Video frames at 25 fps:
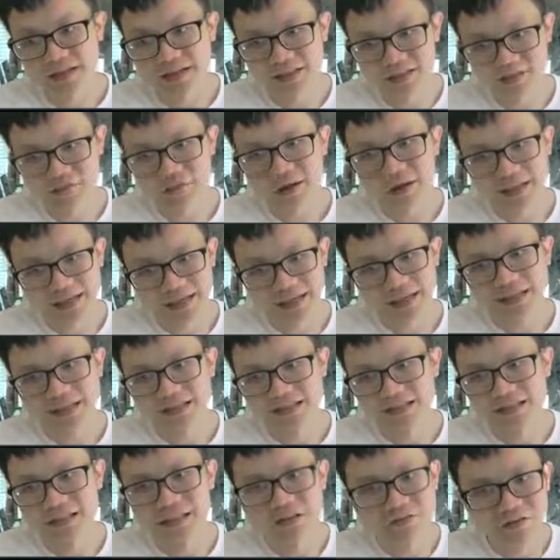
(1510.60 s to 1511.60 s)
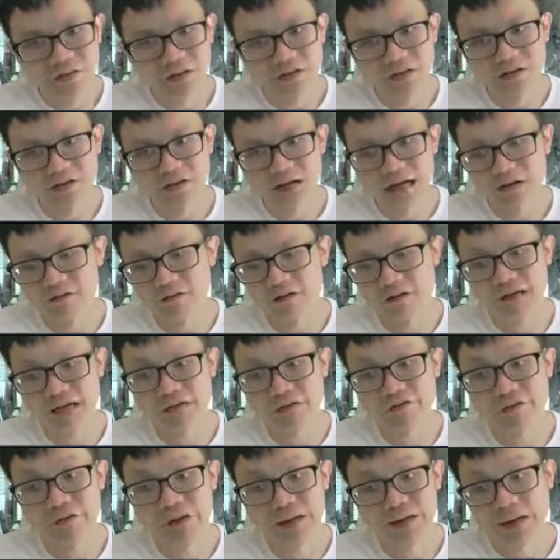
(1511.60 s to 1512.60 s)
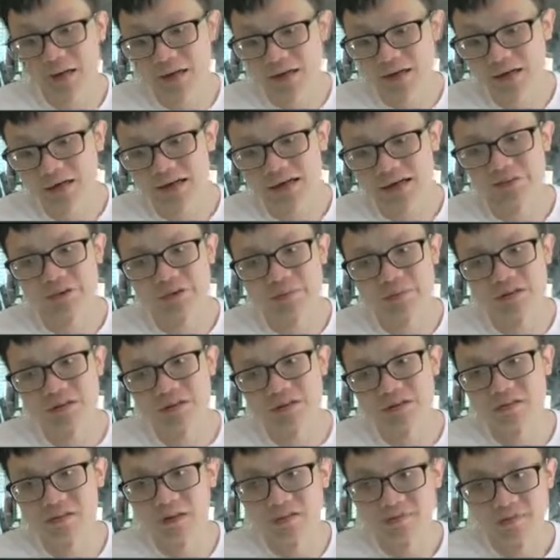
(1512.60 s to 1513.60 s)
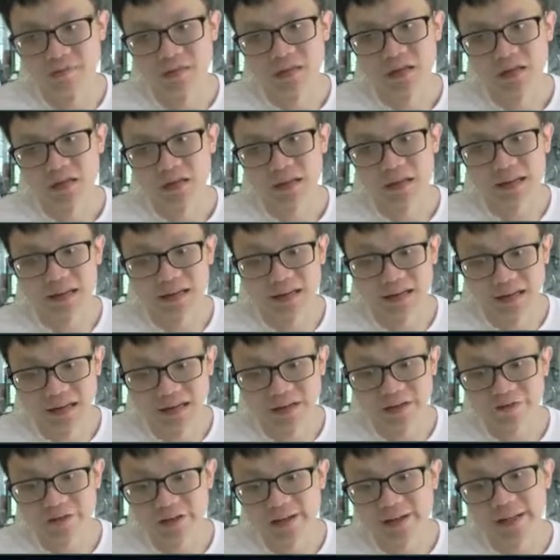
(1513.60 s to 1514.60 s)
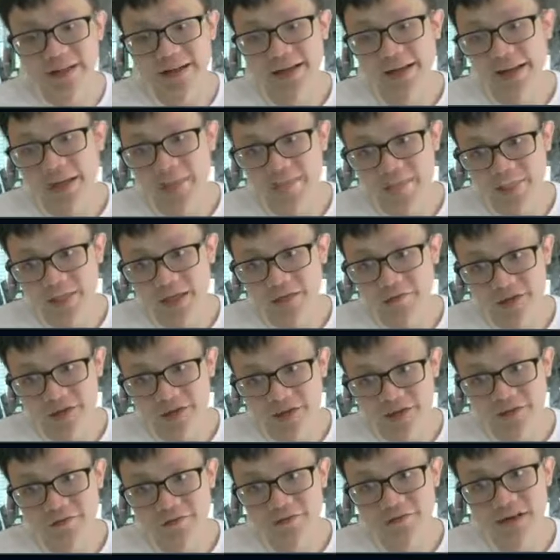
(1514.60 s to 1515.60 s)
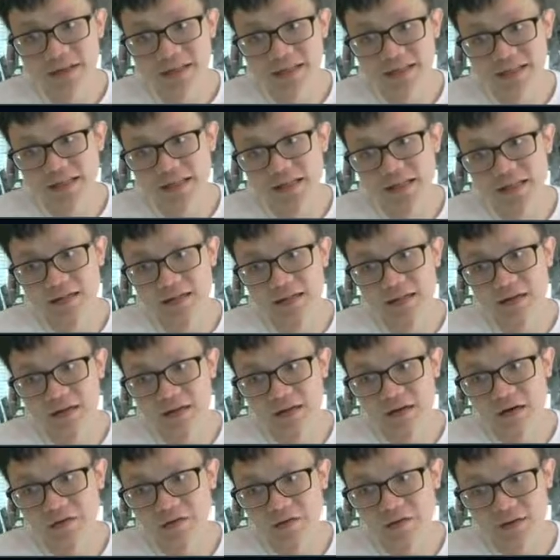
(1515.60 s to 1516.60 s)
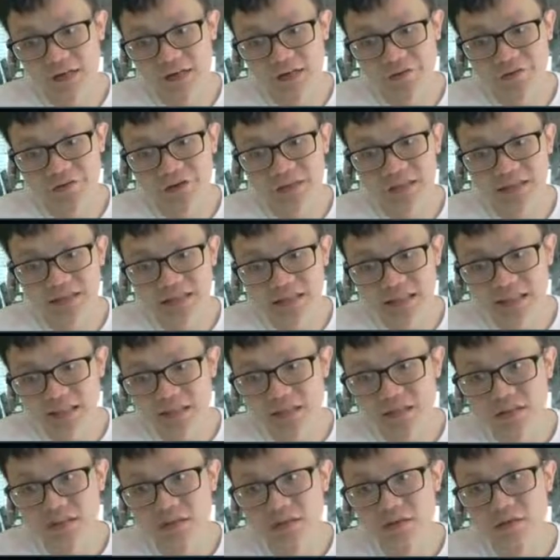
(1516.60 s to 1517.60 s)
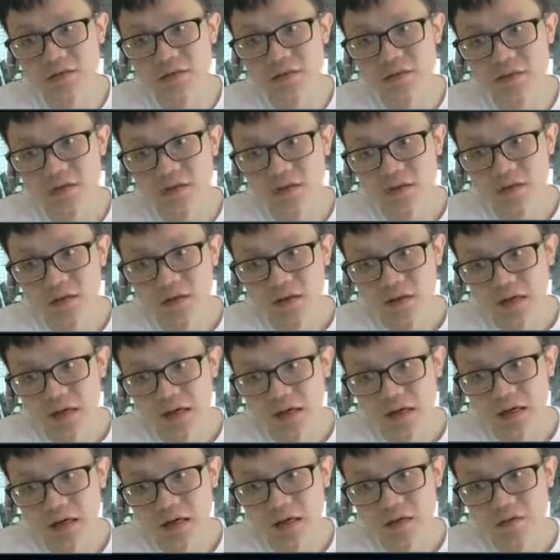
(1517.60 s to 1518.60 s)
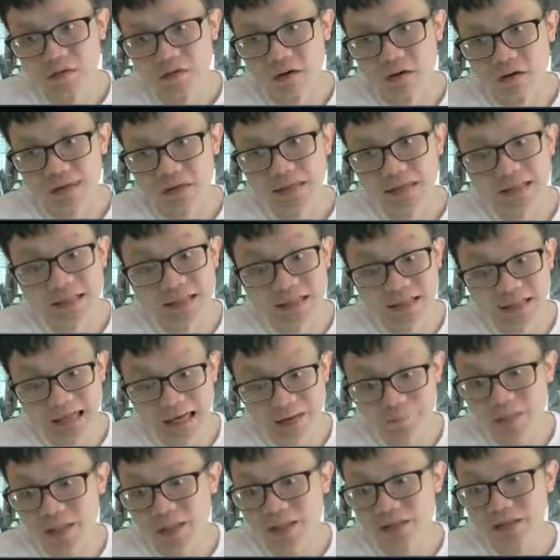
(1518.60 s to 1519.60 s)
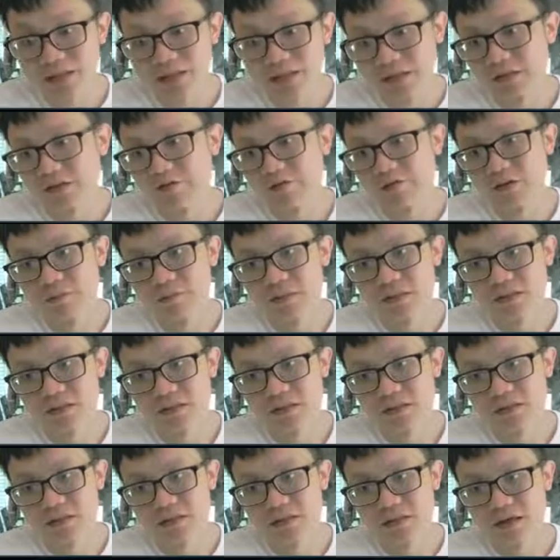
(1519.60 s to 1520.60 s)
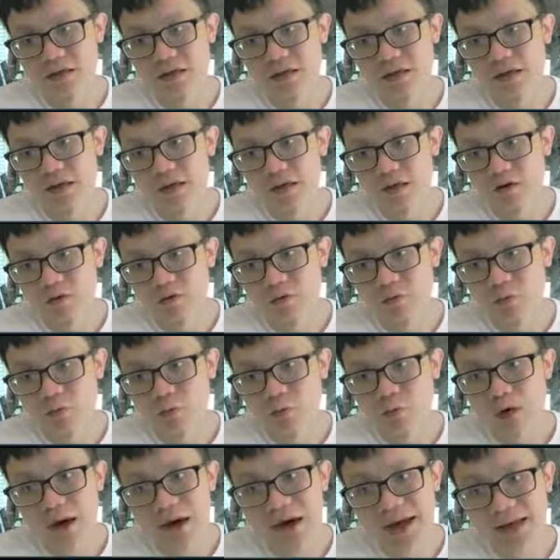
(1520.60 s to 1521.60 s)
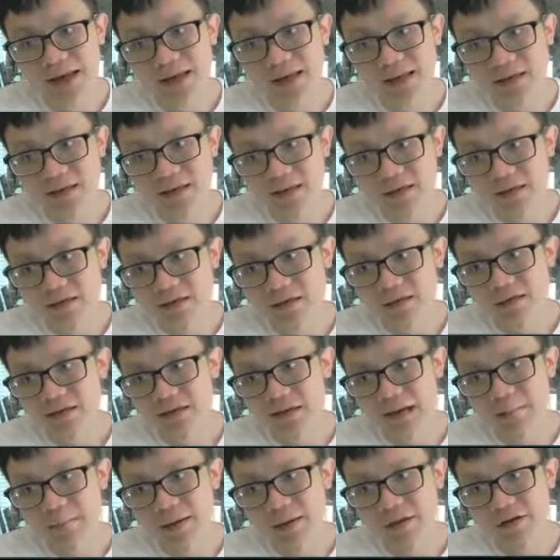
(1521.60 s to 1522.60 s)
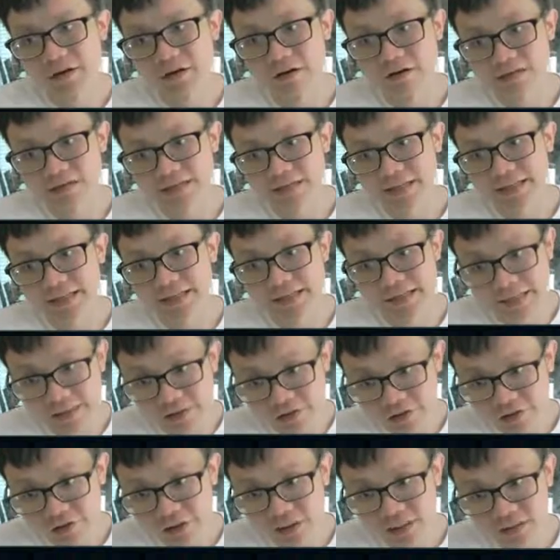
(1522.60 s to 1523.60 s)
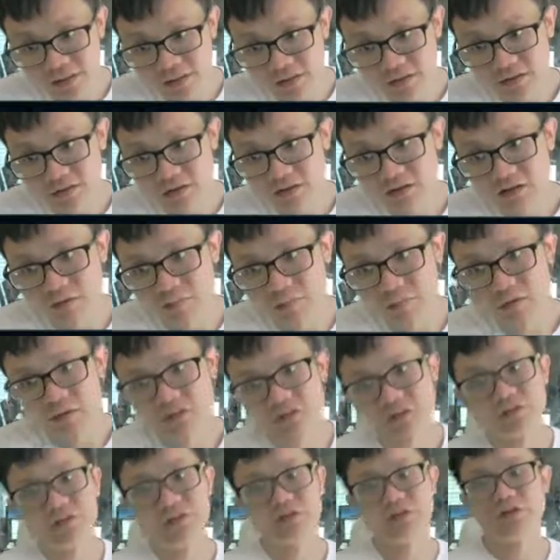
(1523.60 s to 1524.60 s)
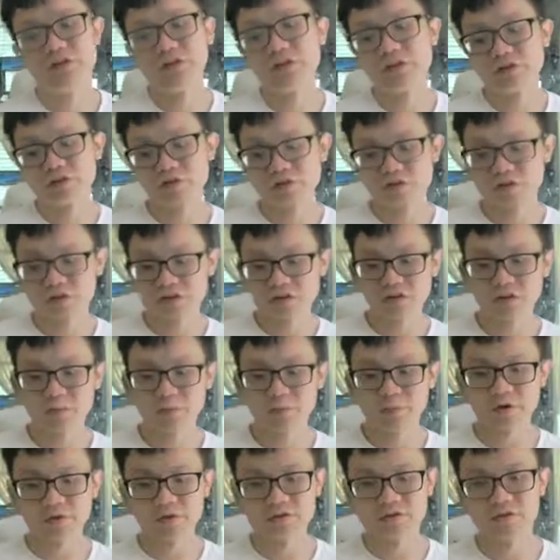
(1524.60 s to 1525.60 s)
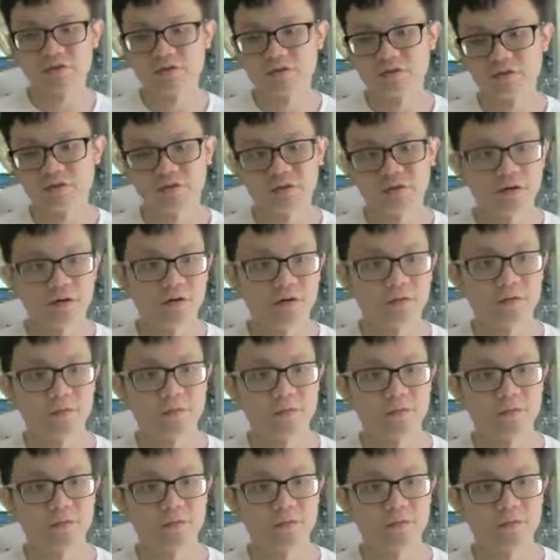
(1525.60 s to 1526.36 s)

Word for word: That is why uh, it's different, you know, our country and other country because other country they update very fast and uh, our country still uh, didn't update this information. Uh, why the carbon dioxide increased 0.03 to 0.04?